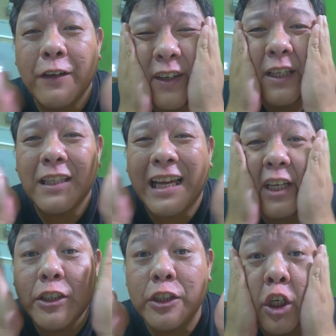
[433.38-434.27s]
you wanna
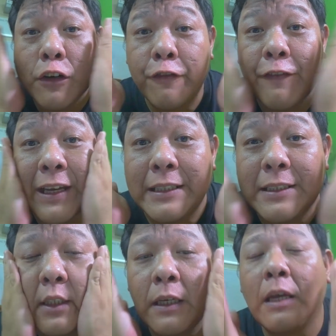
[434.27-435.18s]
touch your
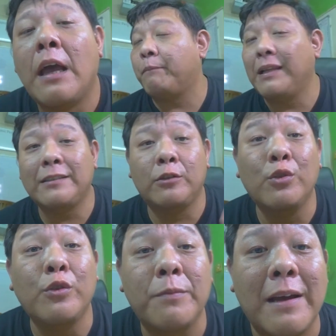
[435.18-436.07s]
face, please
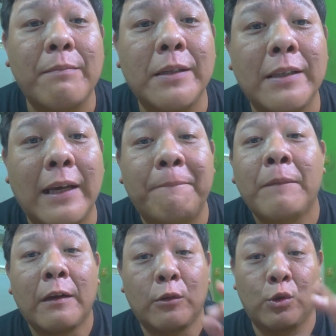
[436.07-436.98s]
do remember that
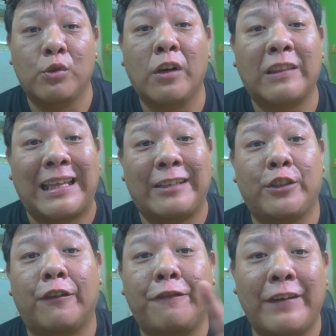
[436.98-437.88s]
do not touch
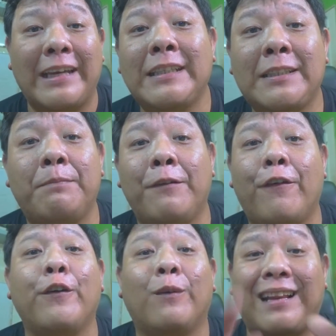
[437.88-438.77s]
your face
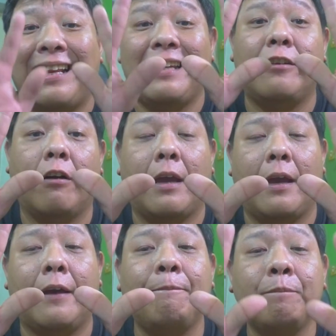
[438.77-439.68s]
before you clean your
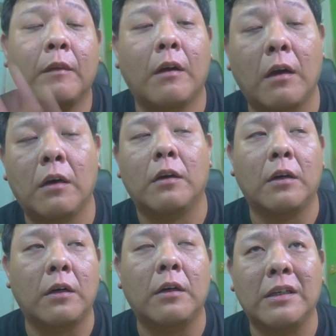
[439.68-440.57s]
hand.
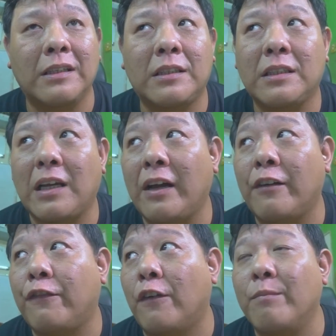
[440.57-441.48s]
It's kind
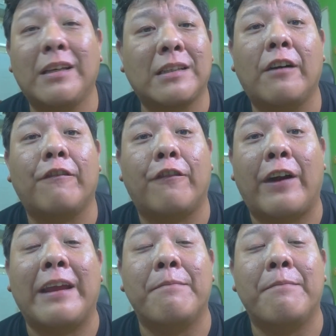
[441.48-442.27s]
of very